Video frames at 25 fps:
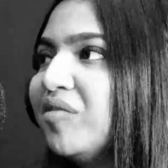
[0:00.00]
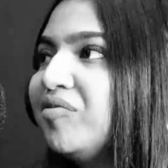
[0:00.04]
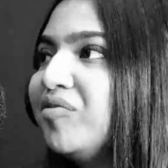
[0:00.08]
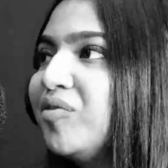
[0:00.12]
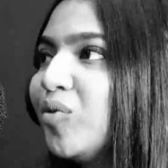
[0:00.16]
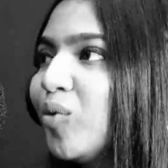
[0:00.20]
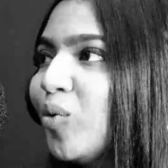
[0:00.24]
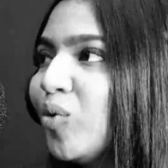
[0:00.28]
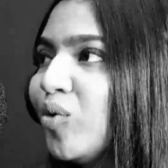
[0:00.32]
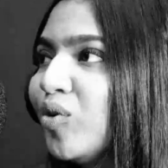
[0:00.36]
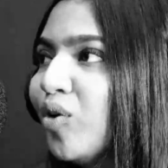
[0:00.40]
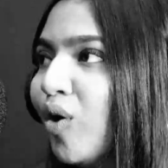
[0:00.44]
my
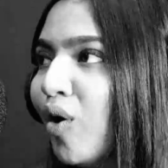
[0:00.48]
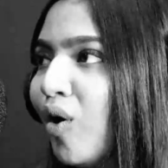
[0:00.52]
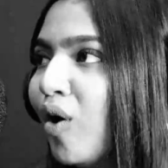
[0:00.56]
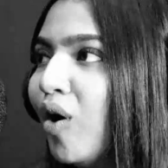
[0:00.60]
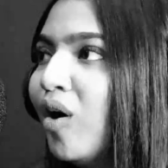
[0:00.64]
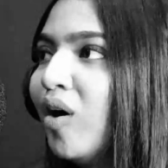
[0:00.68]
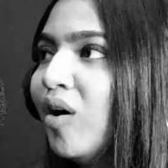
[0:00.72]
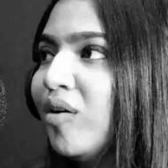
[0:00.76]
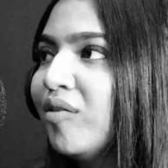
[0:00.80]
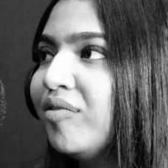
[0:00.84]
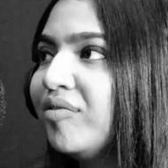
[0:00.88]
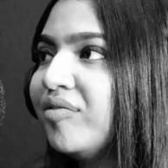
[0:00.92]
phone
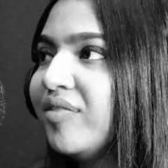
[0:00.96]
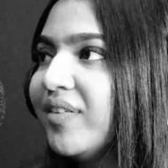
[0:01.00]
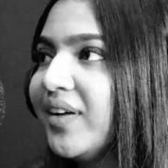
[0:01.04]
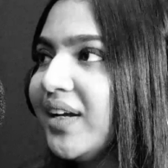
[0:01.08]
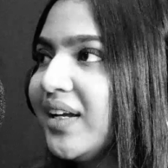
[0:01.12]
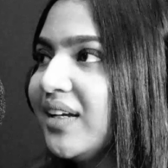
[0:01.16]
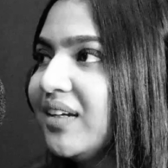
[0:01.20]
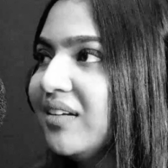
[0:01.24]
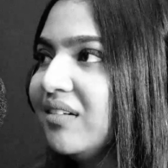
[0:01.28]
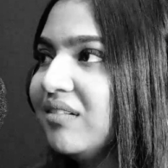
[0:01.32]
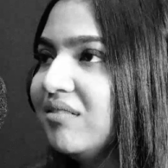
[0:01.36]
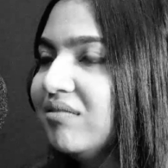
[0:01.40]
off
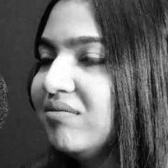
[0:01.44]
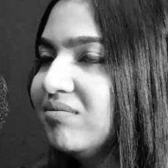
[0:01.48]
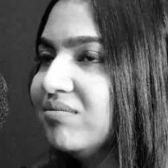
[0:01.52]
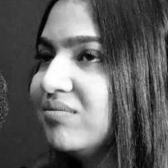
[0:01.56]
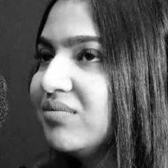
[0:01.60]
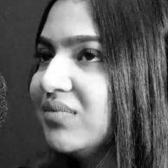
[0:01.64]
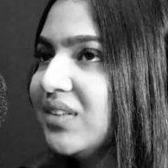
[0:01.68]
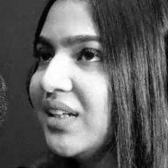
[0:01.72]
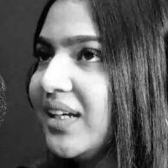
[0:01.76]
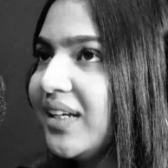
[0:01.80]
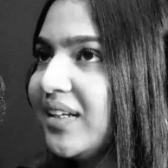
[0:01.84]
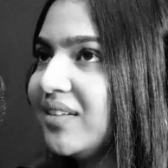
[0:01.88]
and
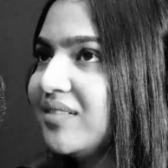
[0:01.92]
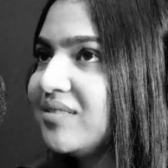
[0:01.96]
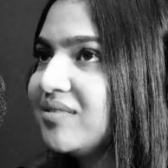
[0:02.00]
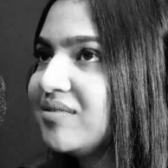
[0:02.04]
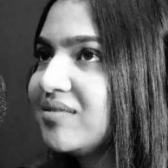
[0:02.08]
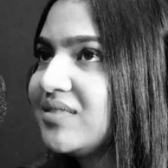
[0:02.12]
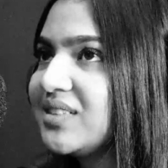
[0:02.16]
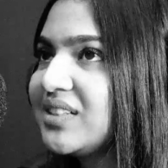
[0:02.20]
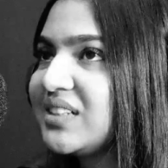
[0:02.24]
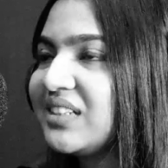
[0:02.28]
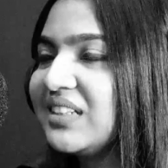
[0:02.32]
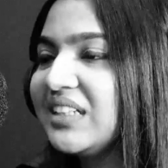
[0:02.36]
like
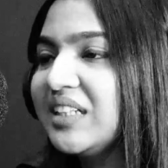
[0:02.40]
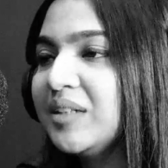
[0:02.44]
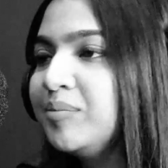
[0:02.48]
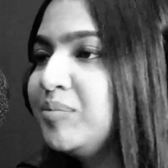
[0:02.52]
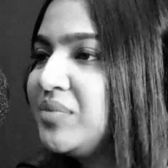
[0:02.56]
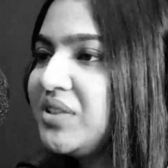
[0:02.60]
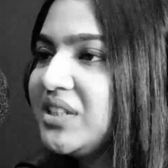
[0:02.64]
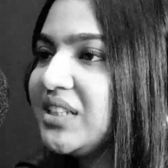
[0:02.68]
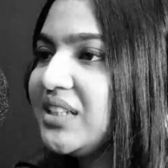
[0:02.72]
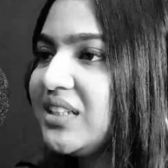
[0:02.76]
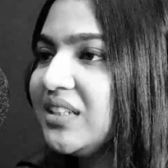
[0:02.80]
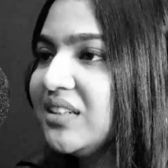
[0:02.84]

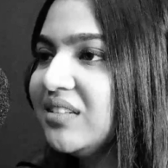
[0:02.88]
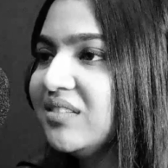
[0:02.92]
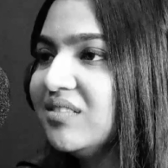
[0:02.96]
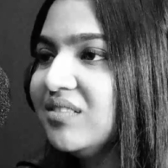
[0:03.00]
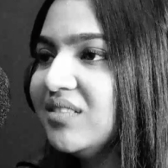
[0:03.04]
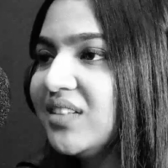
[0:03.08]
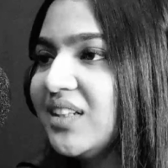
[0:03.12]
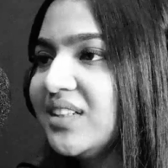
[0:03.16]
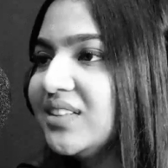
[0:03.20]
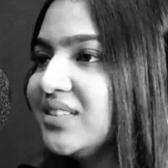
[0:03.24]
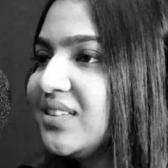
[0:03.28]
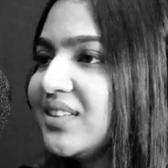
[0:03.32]
slept
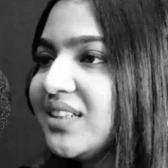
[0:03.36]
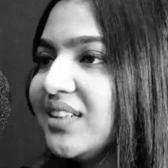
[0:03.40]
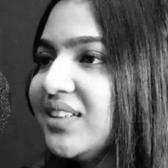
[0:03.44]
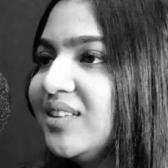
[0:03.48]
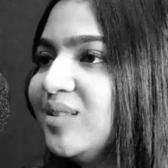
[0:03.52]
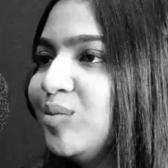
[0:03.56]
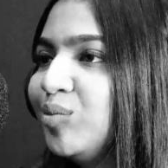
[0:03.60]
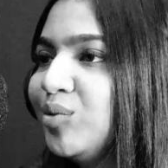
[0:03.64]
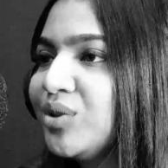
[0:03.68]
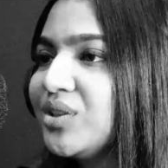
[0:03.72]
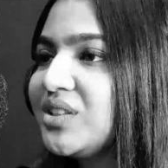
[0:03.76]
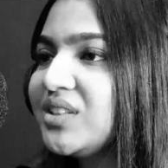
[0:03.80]
in. That's
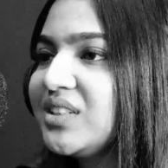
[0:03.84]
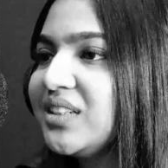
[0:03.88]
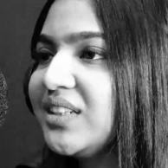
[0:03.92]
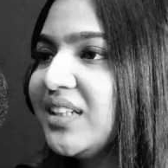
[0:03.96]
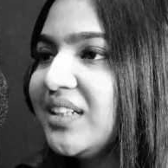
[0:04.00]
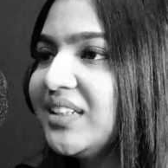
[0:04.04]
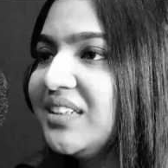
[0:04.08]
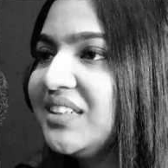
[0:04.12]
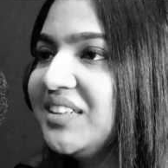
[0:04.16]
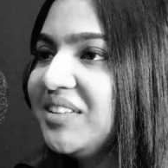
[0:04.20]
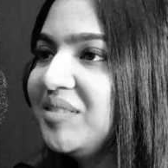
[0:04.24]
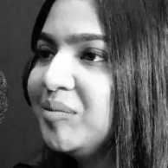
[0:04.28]
like the worst thing
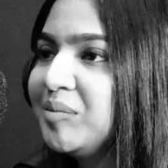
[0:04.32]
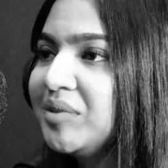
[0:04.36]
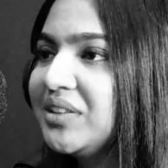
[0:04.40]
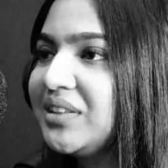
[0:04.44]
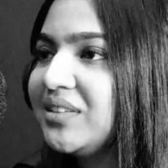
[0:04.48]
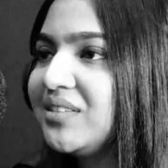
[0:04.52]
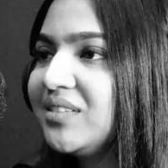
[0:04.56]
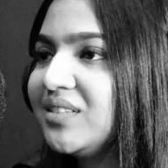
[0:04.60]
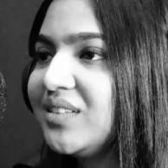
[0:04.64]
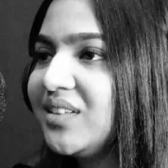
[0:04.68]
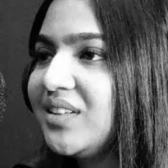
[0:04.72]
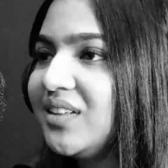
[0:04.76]
I did,
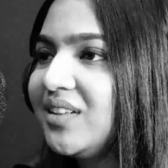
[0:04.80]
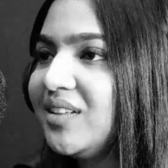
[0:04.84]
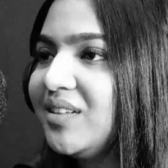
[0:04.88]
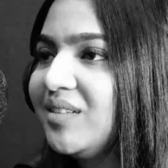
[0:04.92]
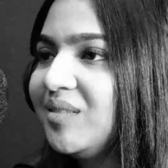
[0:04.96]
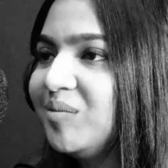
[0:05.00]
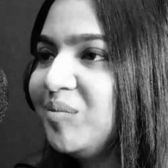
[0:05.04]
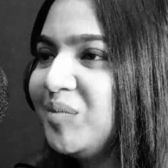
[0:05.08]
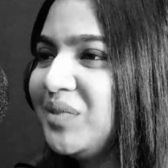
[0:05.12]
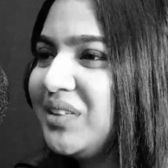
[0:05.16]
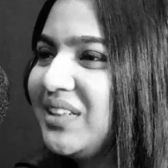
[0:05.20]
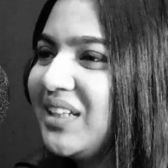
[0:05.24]
but
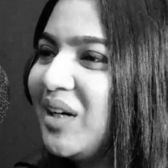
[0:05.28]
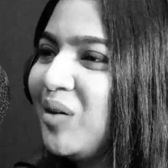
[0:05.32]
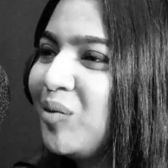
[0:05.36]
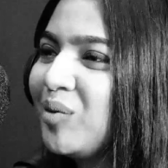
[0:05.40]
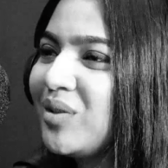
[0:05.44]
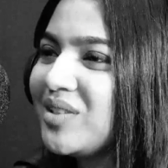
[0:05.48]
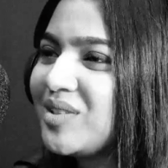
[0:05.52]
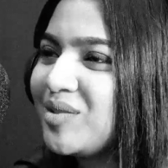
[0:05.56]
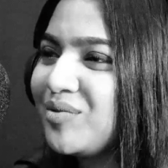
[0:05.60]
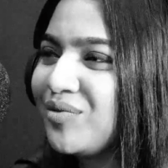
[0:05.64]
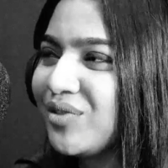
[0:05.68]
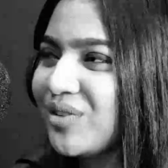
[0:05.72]
that
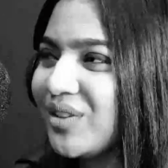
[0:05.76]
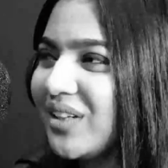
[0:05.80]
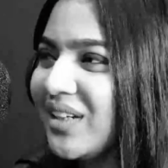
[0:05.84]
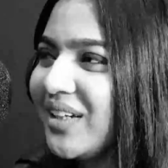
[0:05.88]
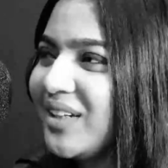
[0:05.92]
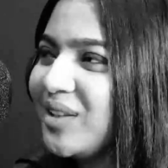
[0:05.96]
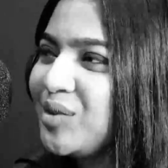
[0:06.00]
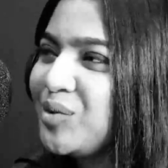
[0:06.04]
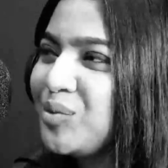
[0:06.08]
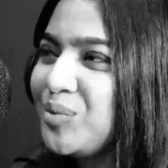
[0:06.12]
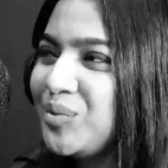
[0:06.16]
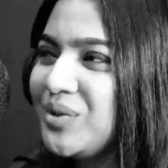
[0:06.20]
was for
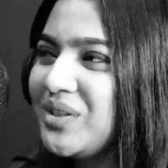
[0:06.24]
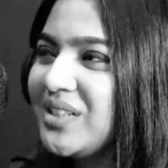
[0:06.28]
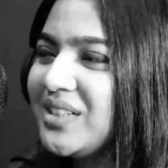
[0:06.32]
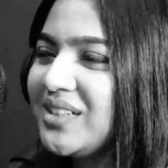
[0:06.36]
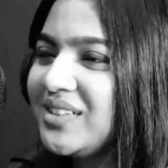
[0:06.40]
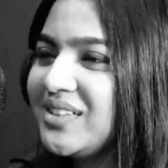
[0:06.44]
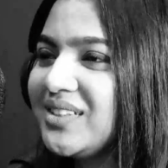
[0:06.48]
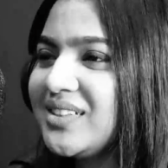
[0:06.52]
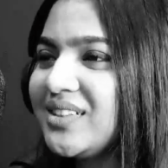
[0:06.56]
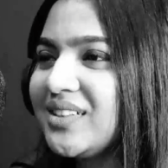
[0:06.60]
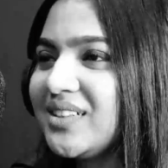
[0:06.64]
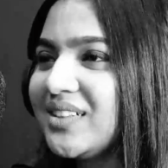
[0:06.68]
like 2
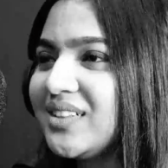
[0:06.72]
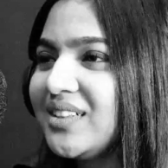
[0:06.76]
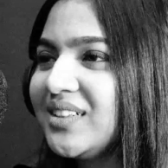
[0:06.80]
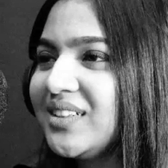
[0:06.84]
days.